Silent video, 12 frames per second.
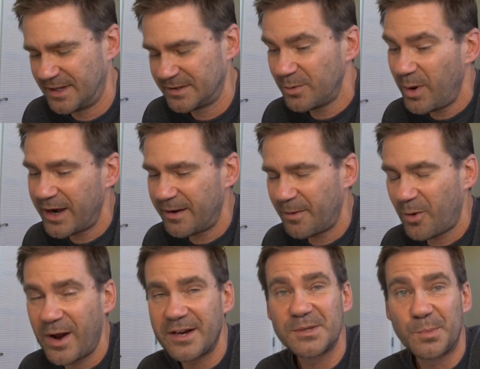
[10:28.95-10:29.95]
That's quite
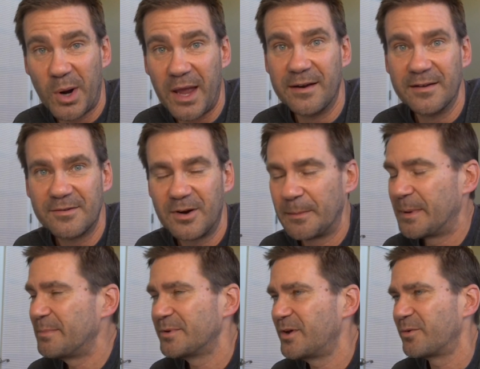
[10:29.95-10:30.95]
a spread, right?
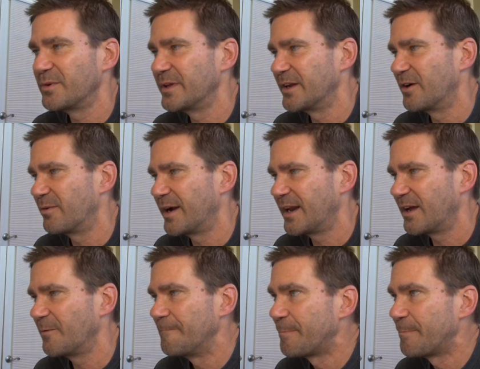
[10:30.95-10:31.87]
People don't really know right now.